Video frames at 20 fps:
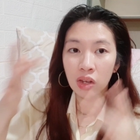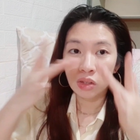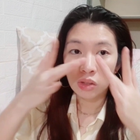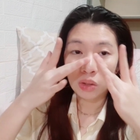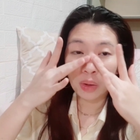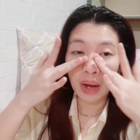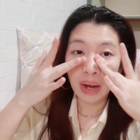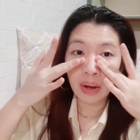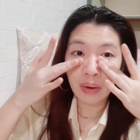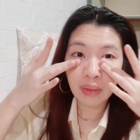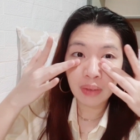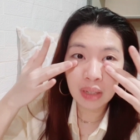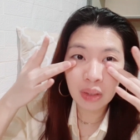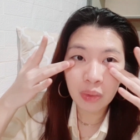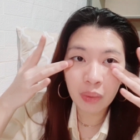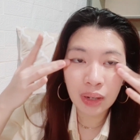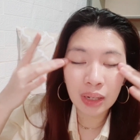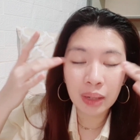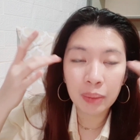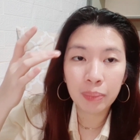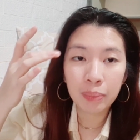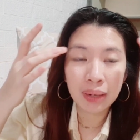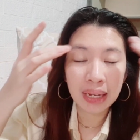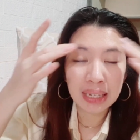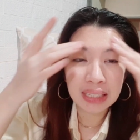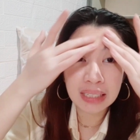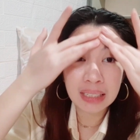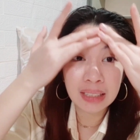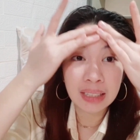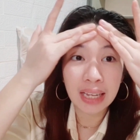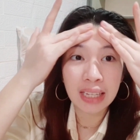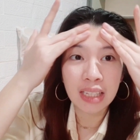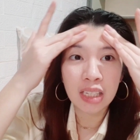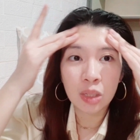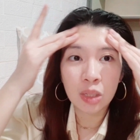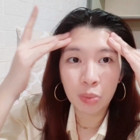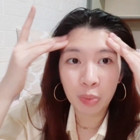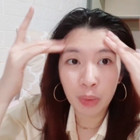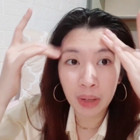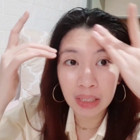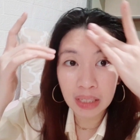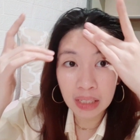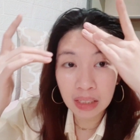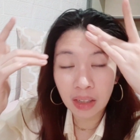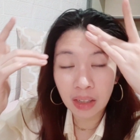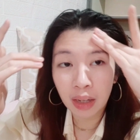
So I really want to blend it and spread it